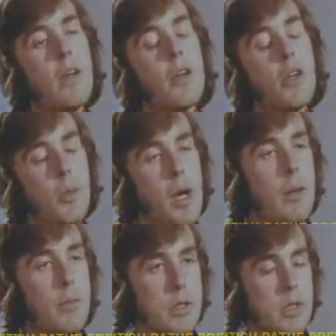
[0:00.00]
Could you
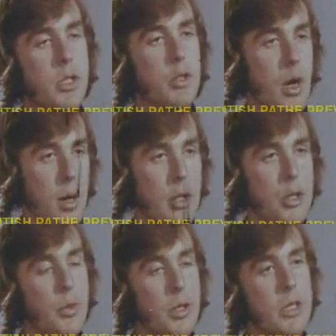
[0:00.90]
perhaps describe
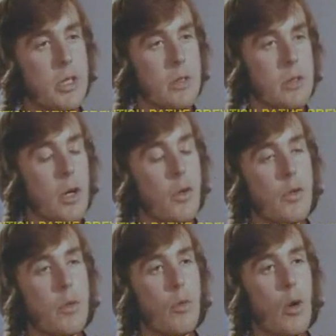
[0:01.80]
each piece and go through
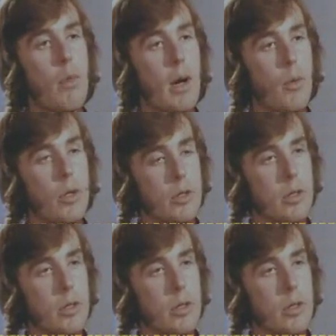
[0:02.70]
them one by one?